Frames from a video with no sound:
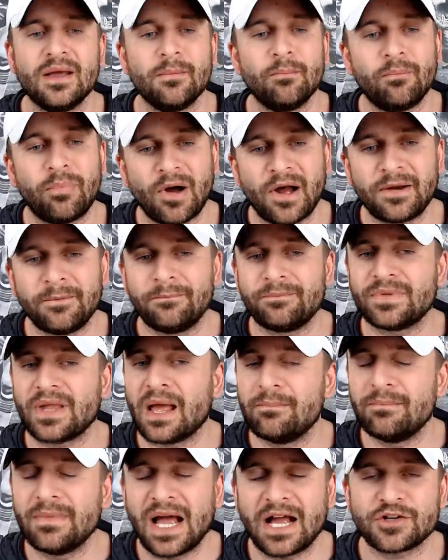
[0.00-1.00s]
but
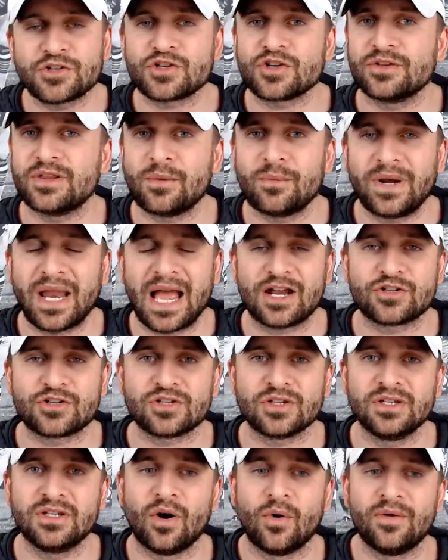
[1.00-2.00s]
I'm not sure they would
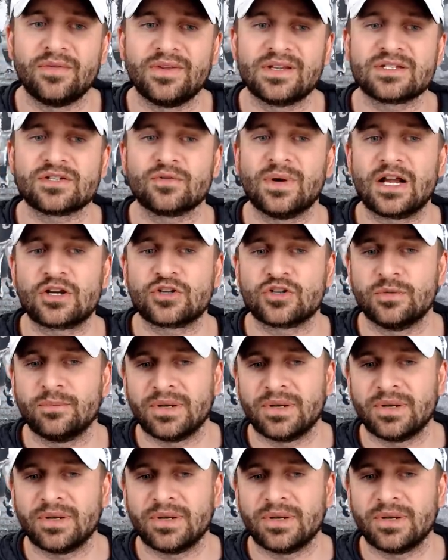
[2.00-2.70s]
actually go in this direction.